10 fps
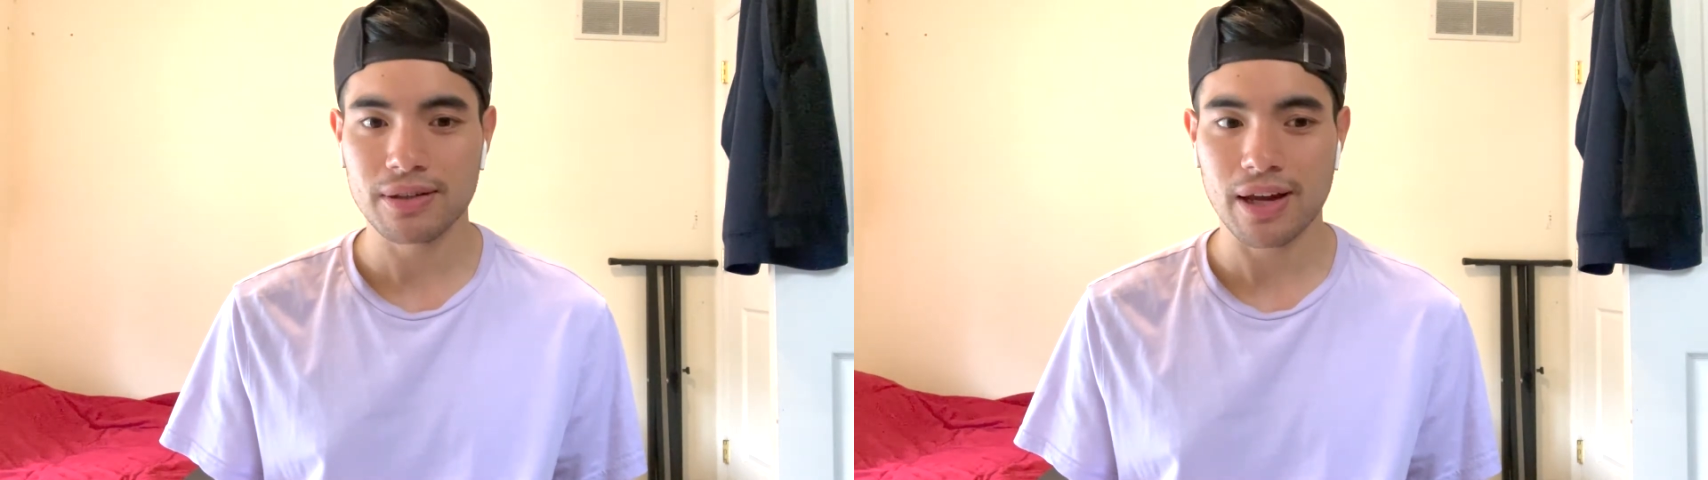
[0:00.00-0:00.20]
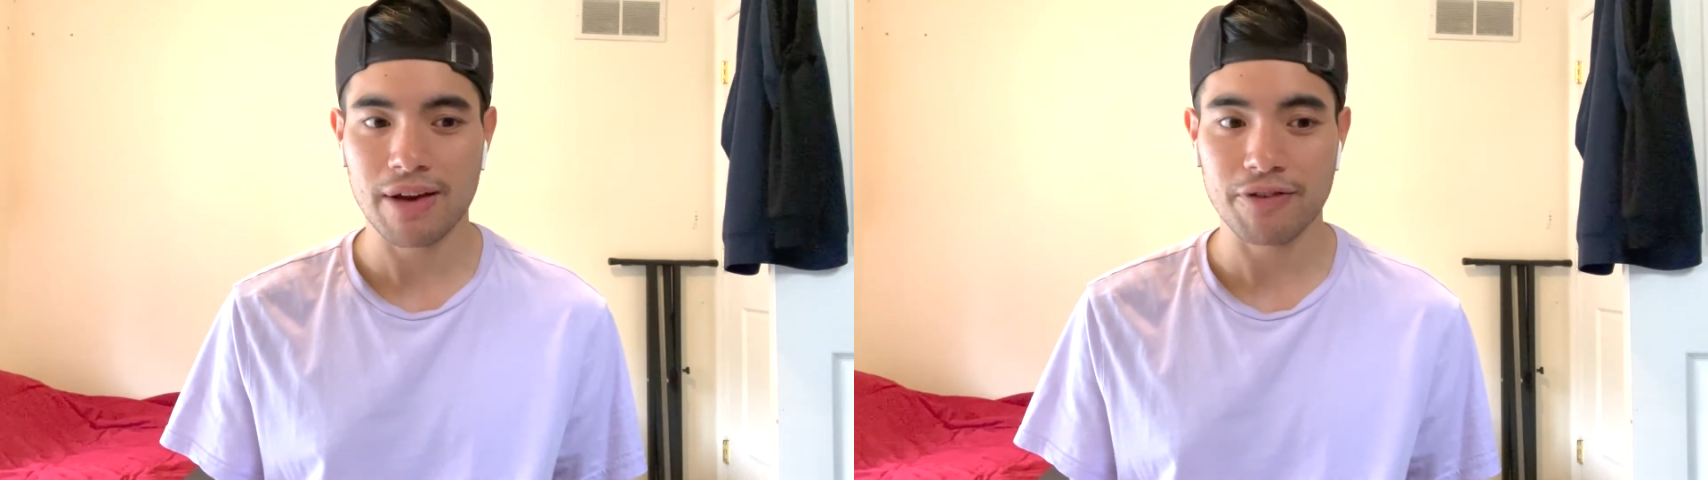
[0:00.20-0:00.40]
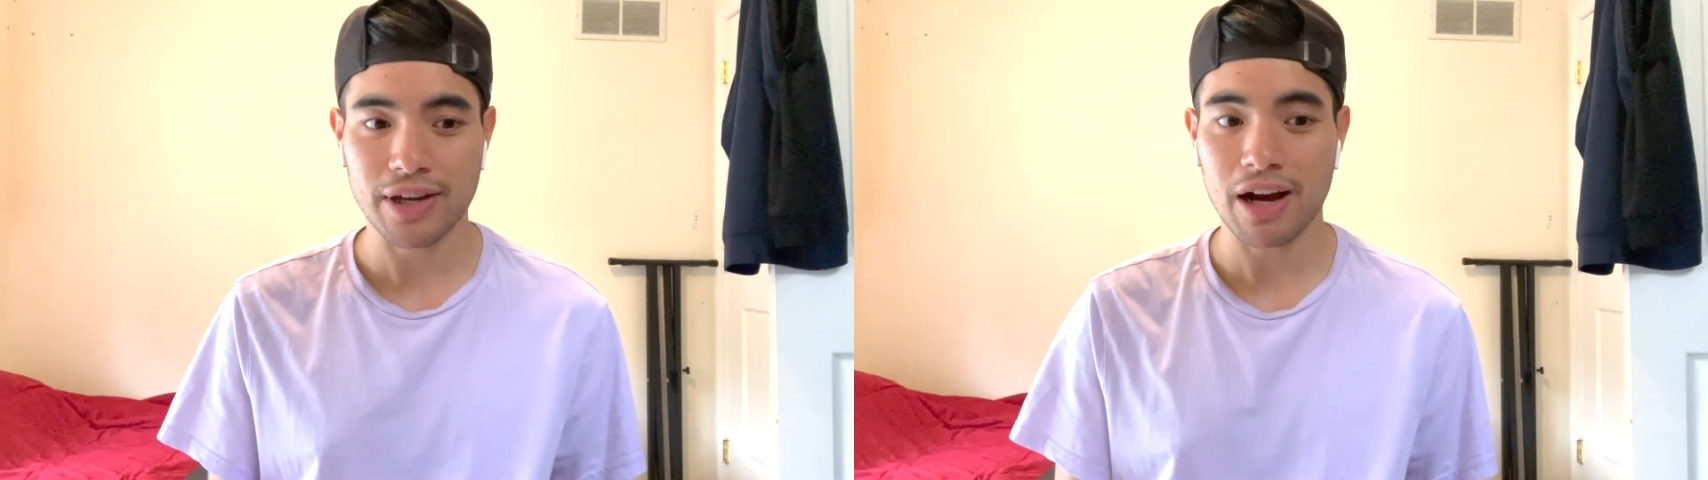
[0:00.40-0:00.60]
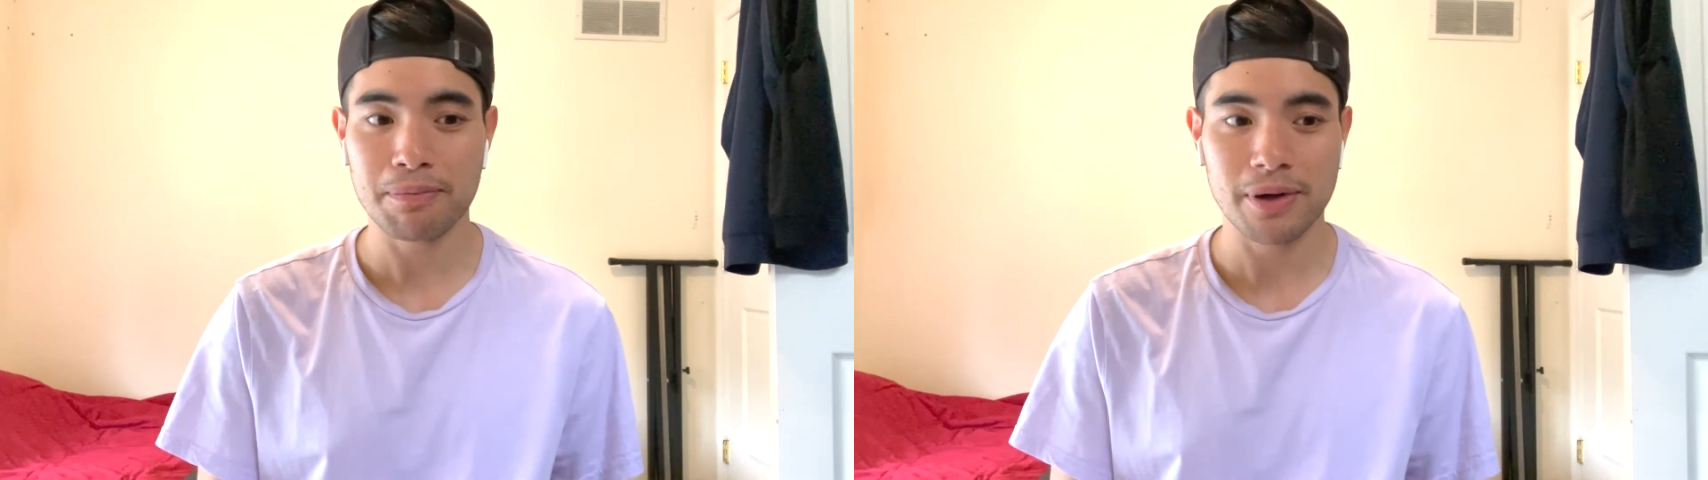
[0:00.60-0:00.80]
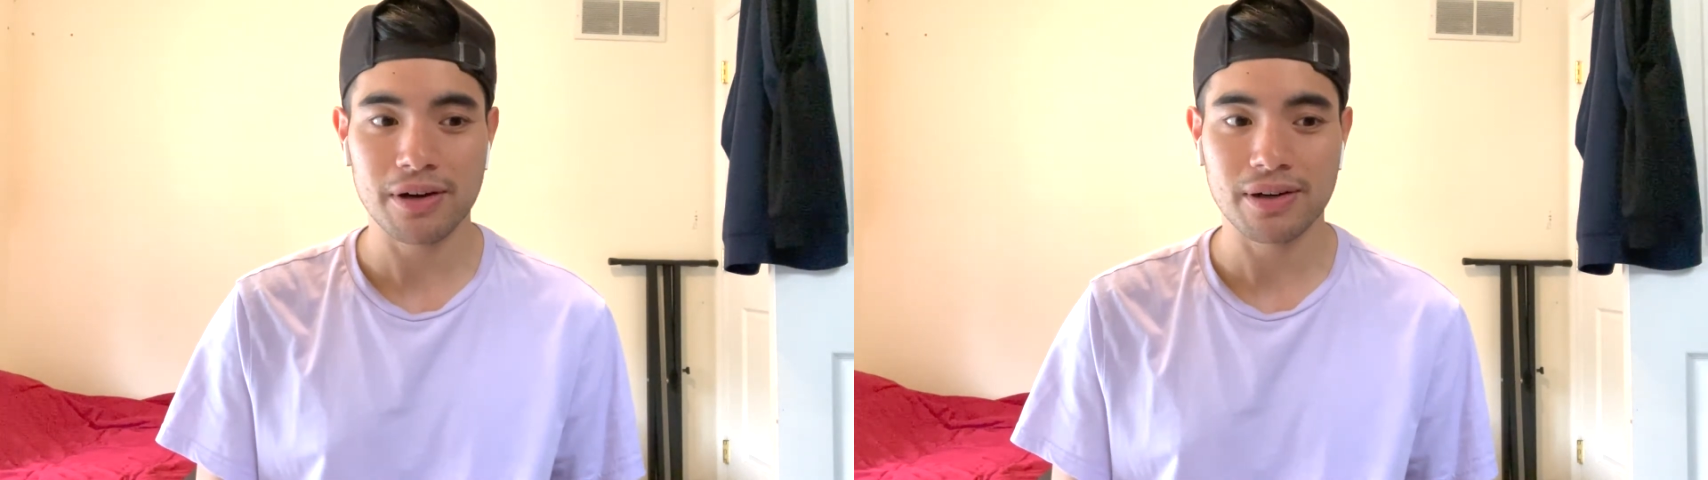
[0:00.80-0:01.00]
And for
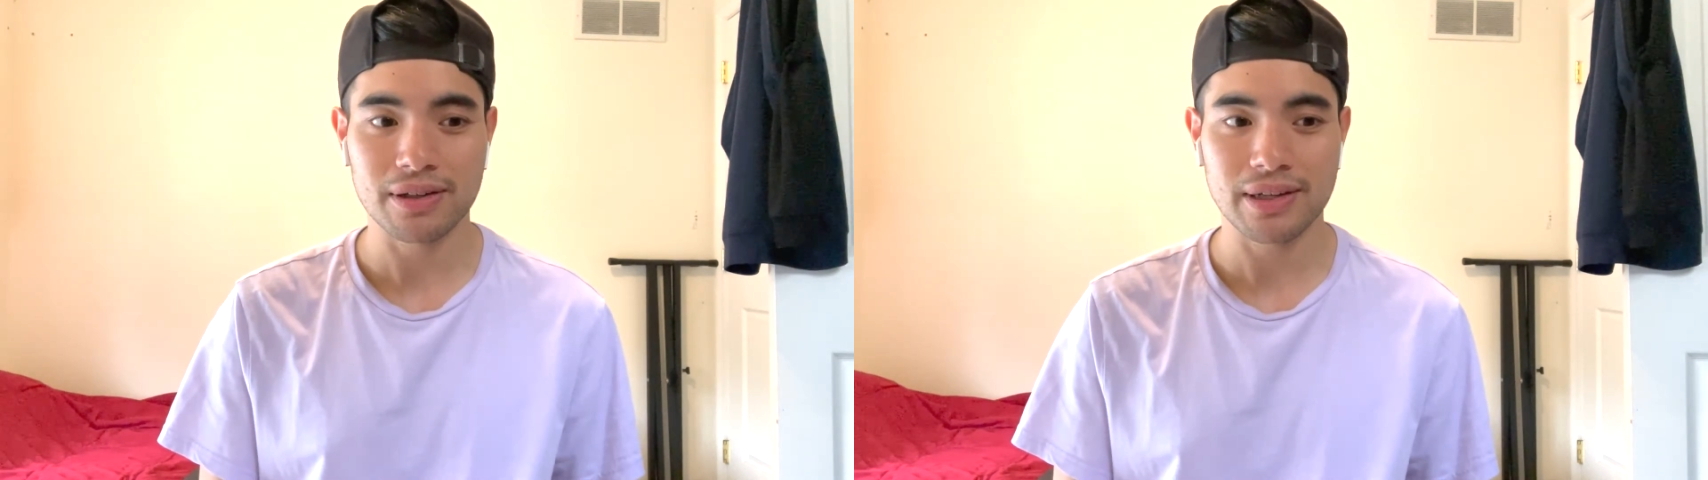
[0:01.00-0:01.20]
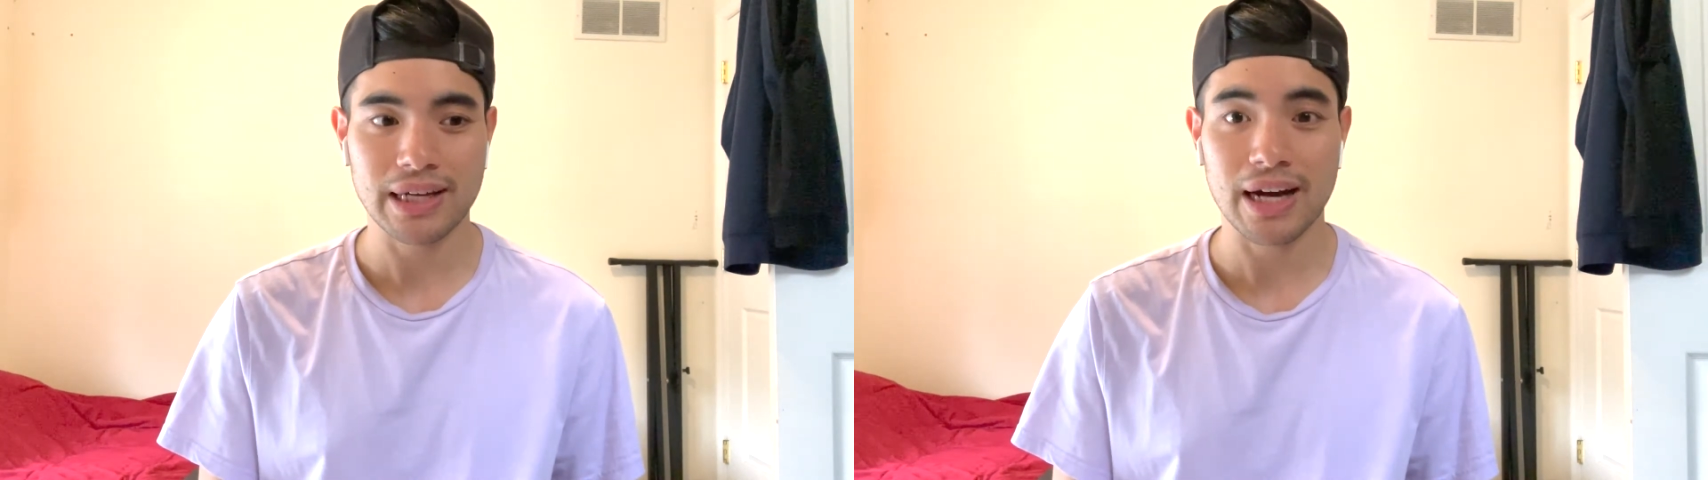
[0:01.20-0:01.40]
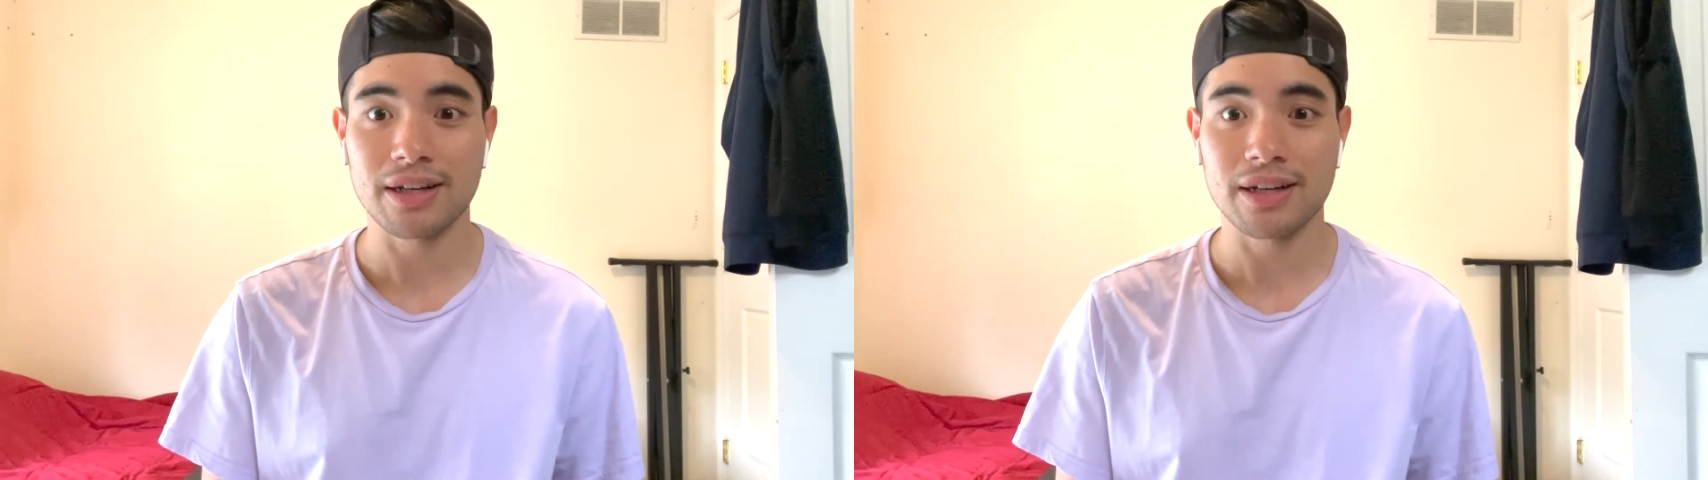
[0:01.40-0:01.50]
Yangmyeong, he kind